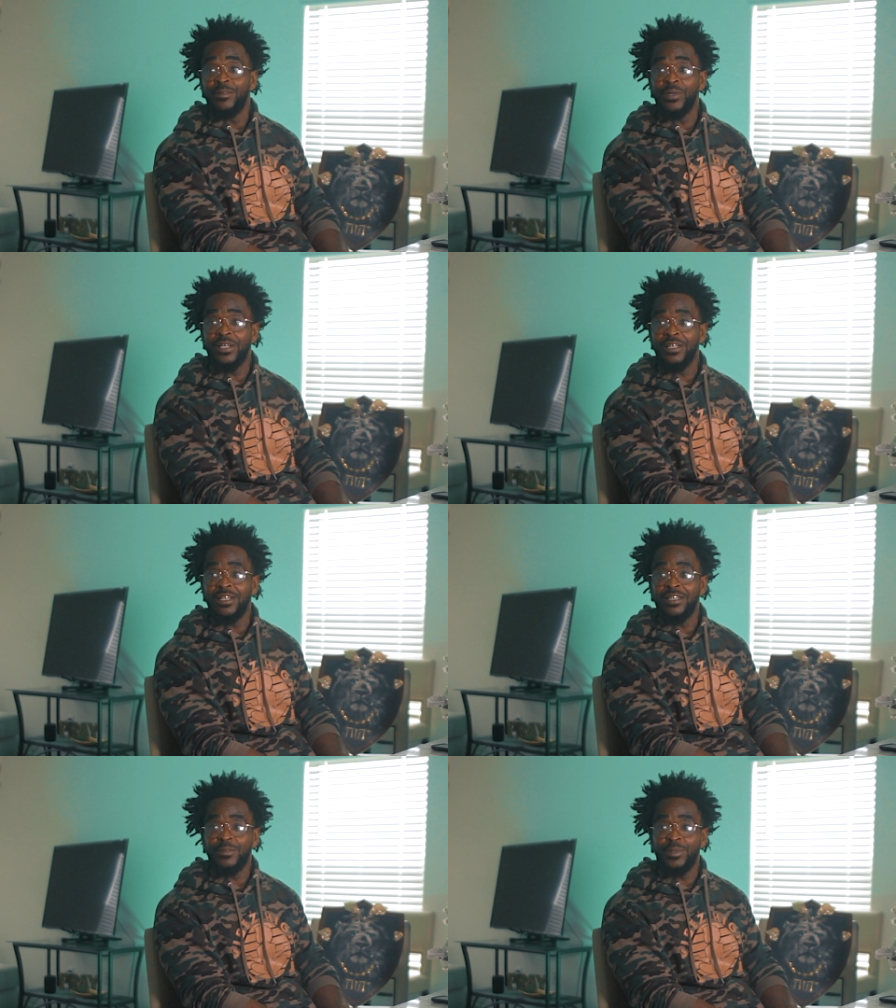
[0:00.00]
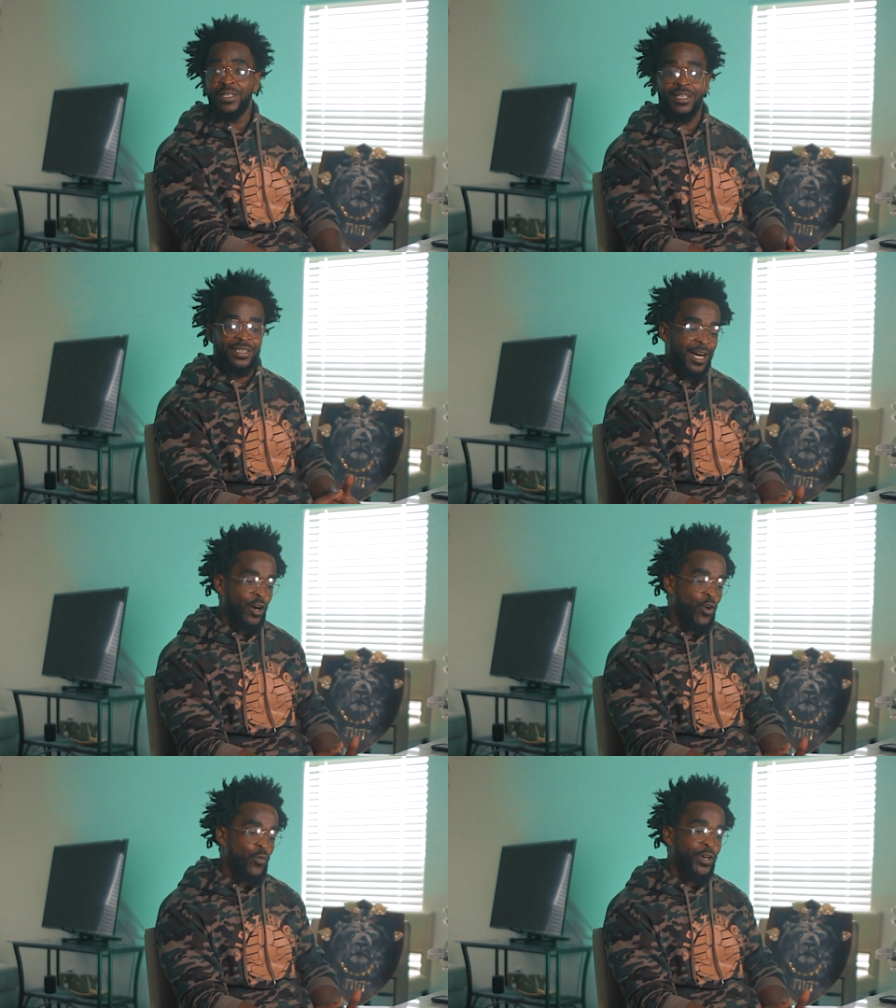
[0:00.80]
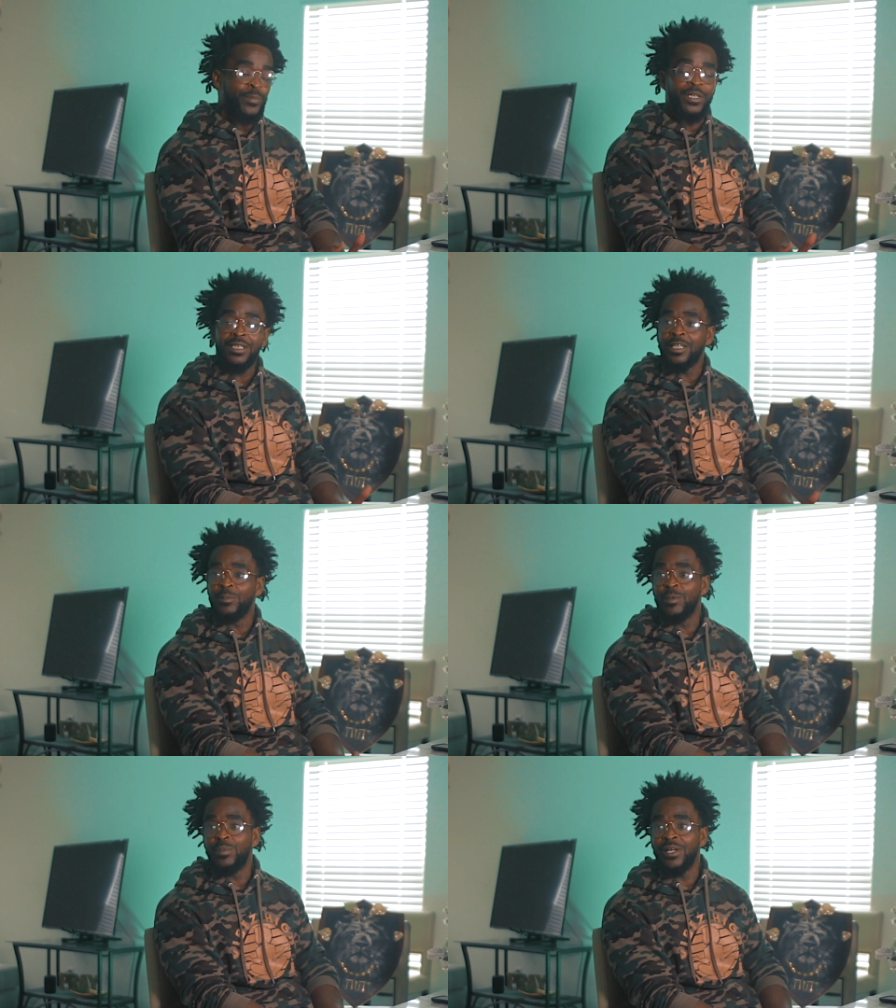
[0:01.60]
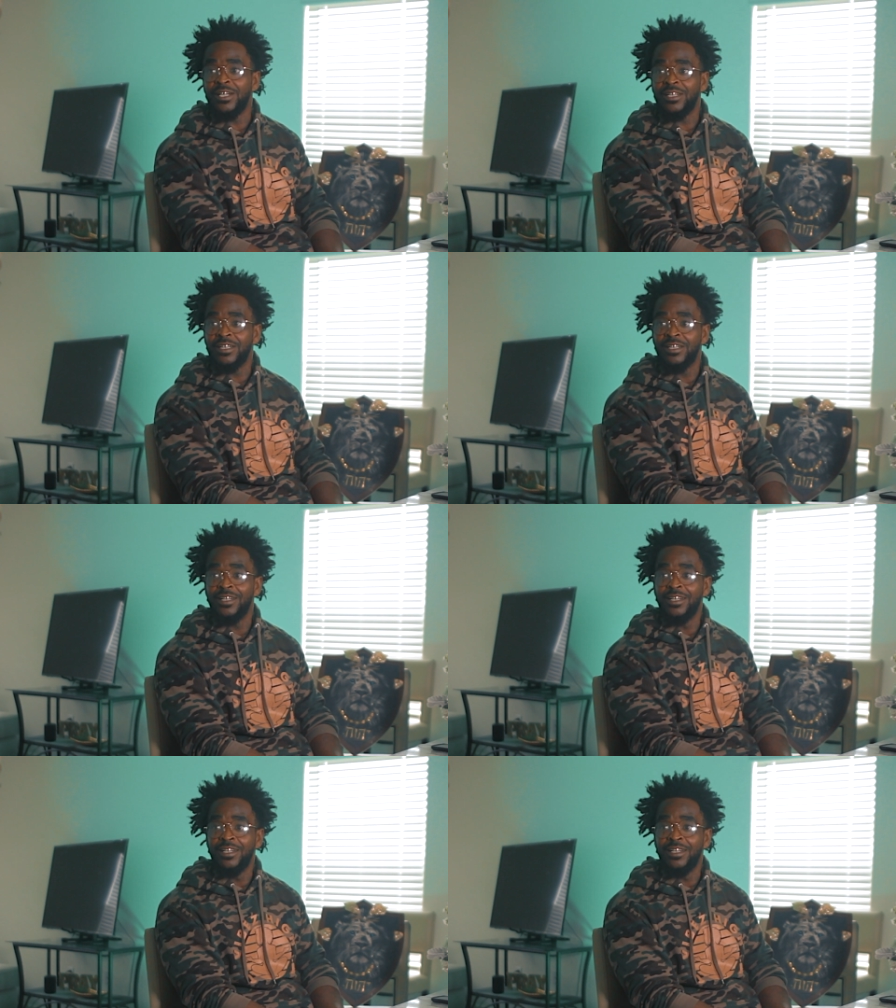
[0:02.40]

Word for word: Because because I don't want to be a stumbling block.